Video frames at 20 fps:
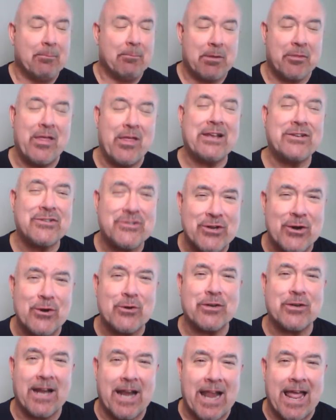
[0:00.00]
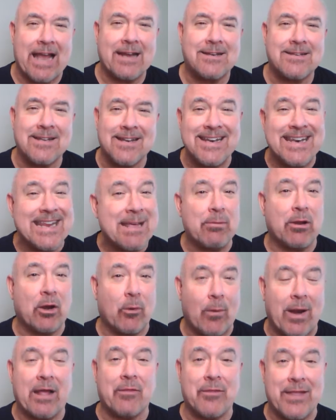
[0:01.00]
but they certainly like to nibble
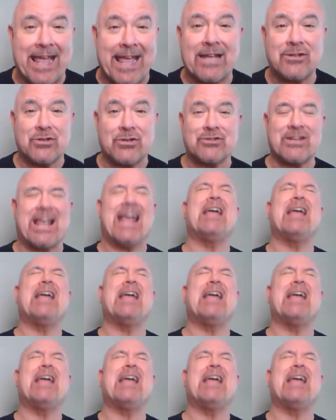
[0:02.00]
around the edges,